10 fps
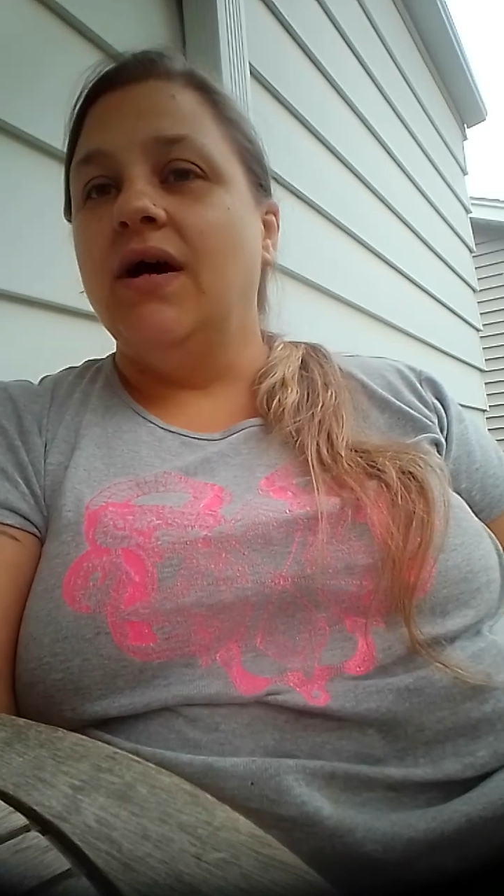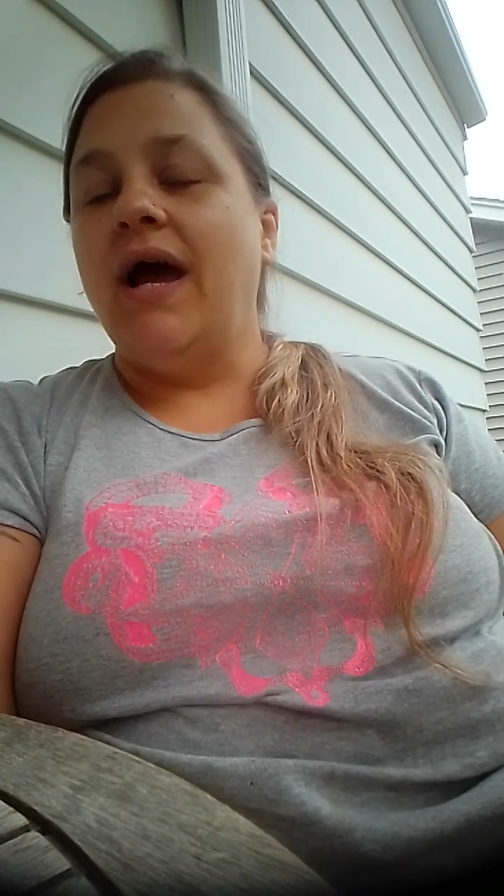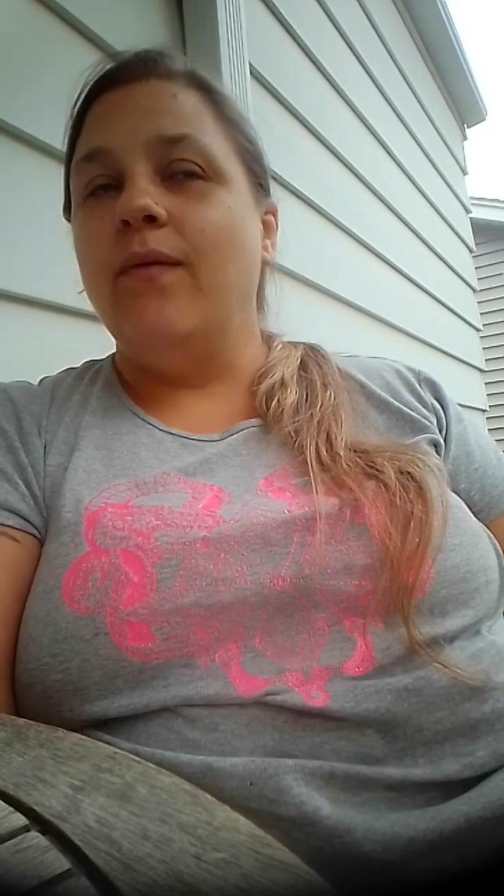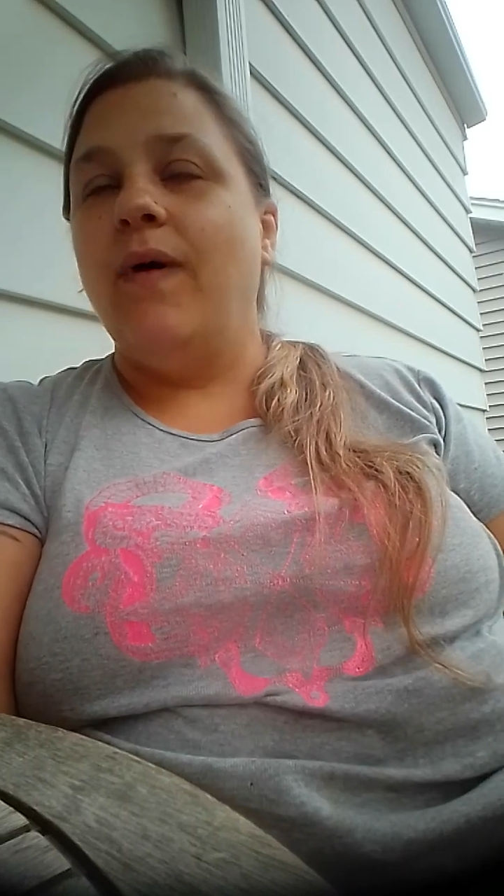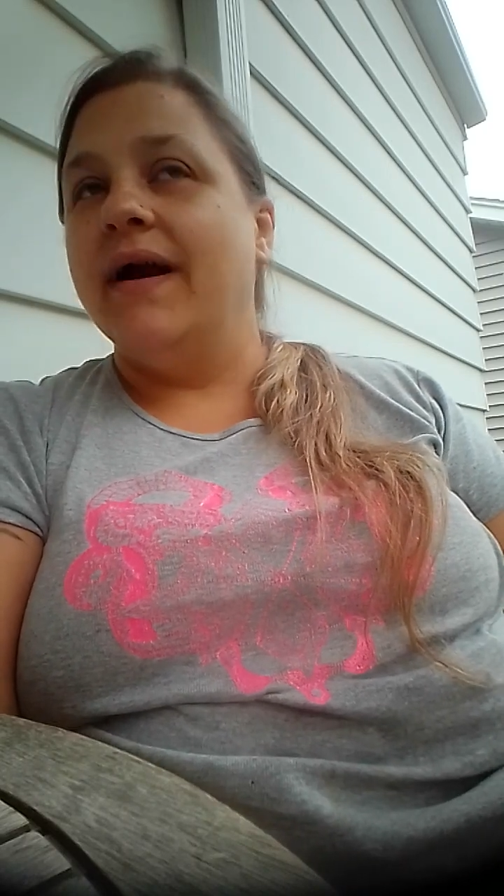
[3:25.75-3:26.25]

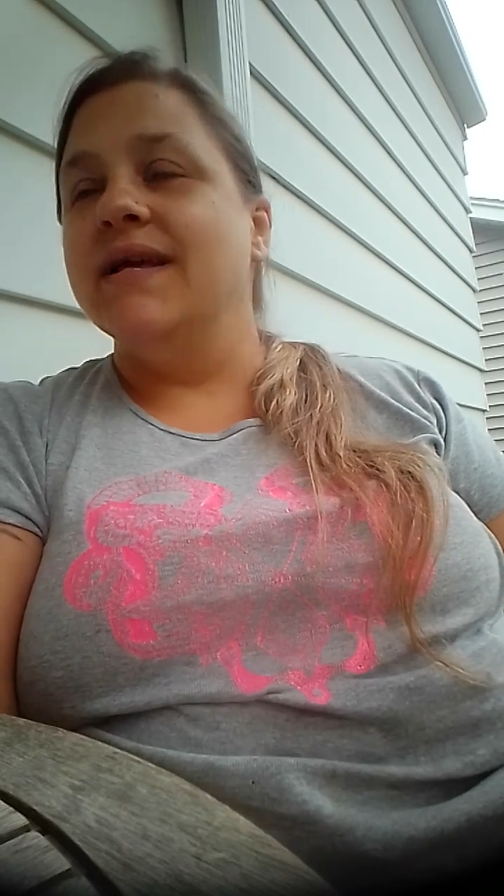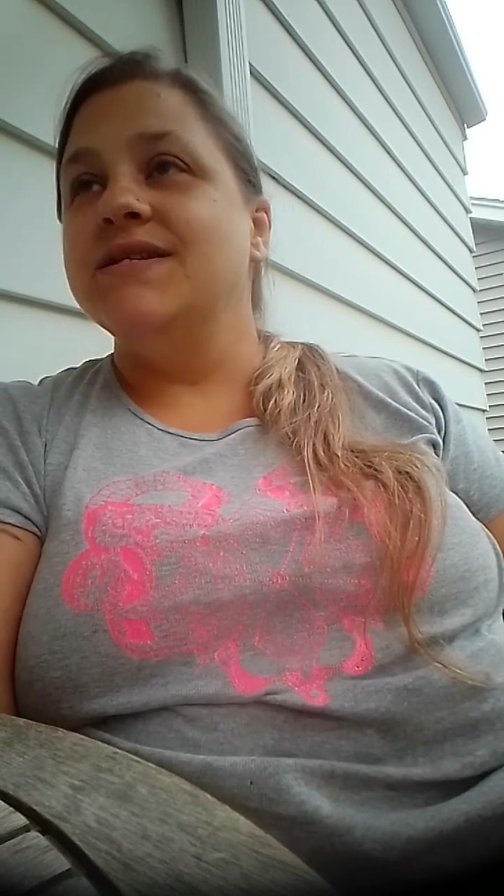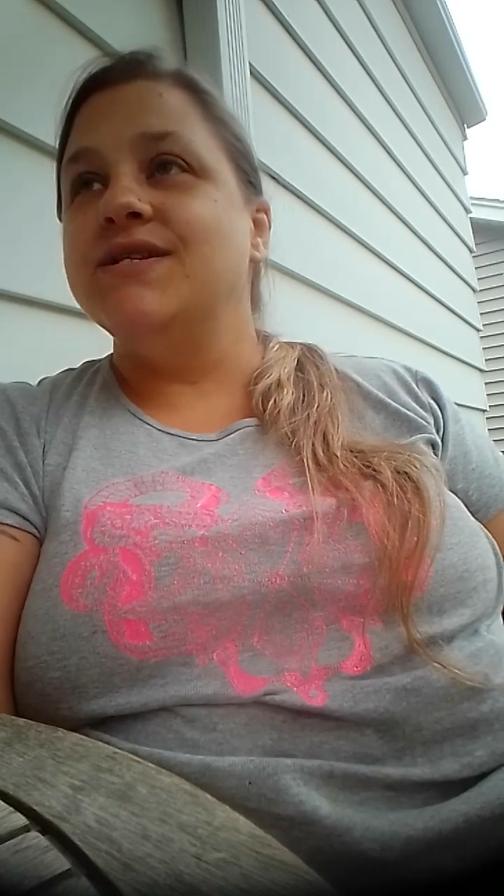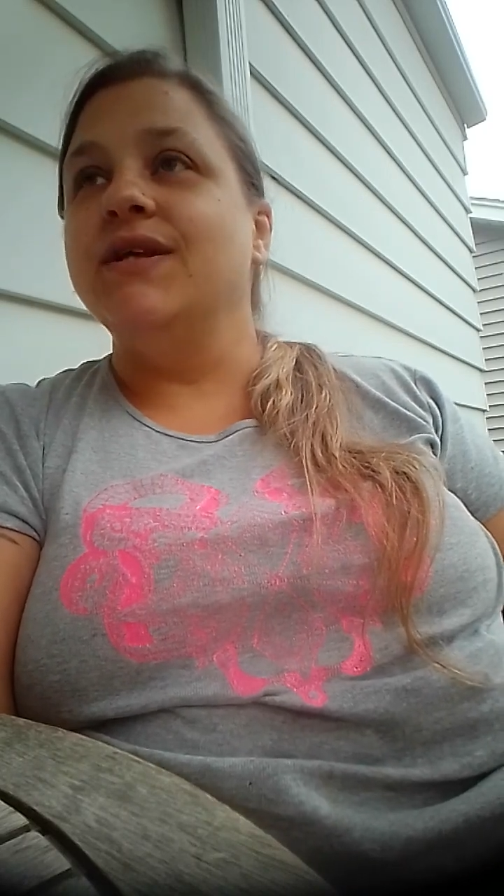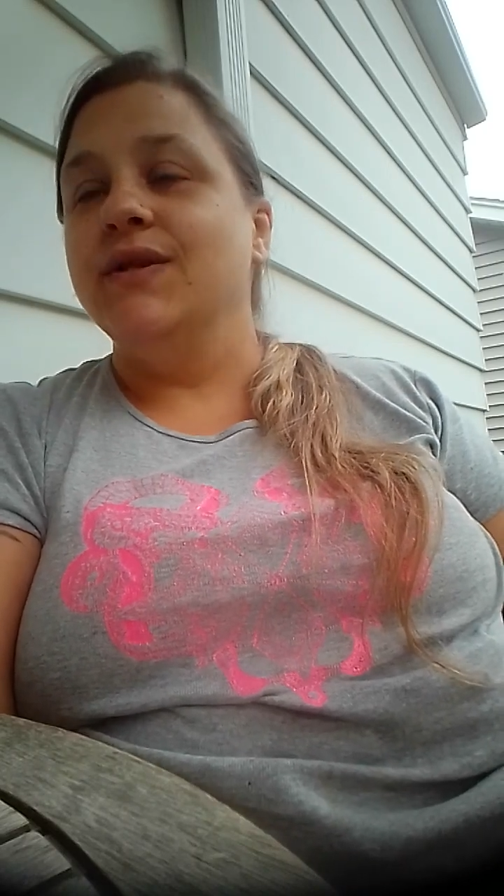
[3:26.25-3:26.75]
I
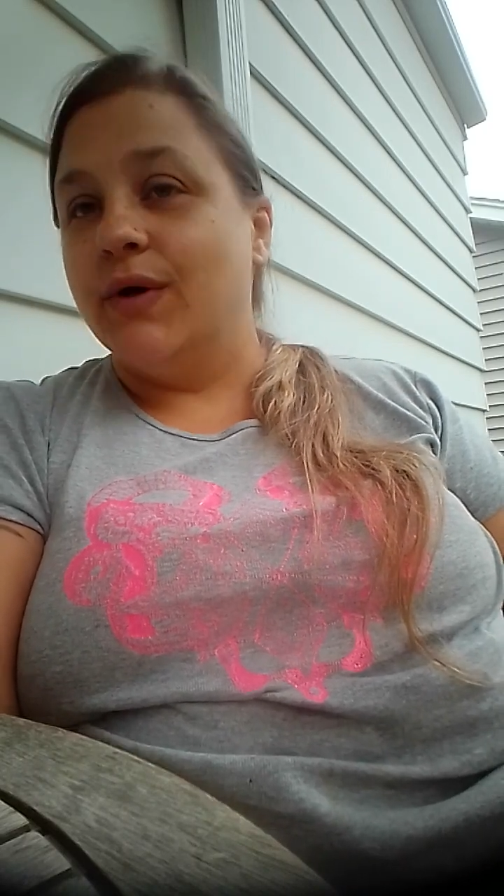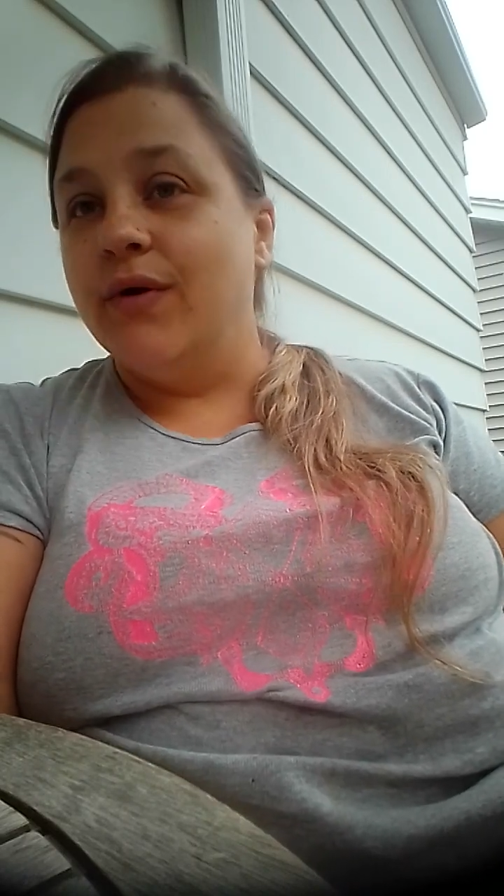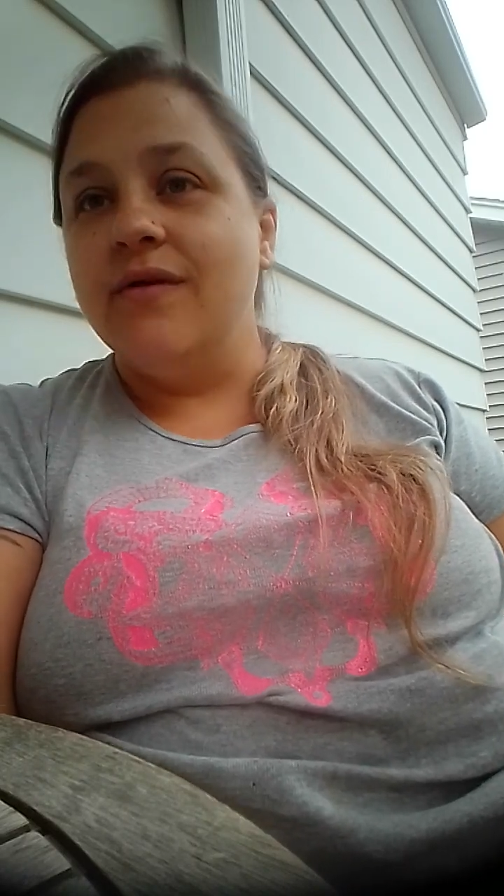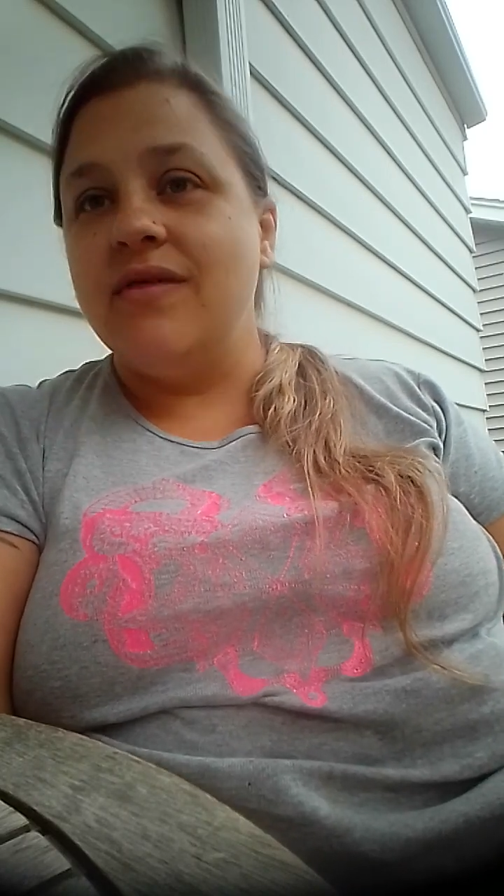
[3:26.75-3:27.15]
wanted to learn